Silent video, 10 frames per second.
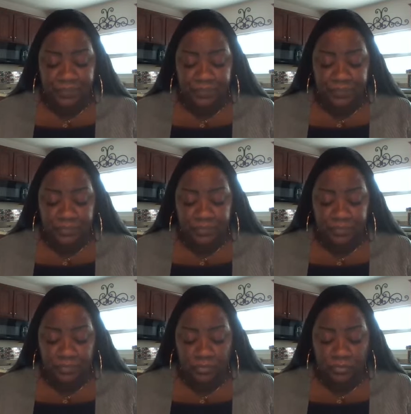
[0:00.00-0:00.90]

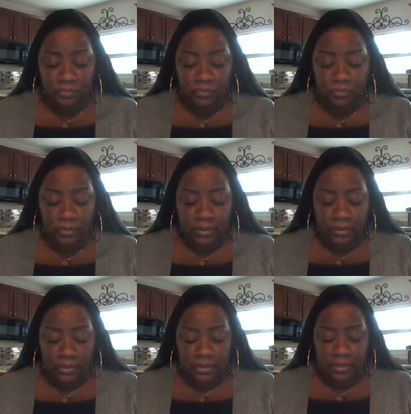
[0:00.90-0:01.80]
(no one is talking)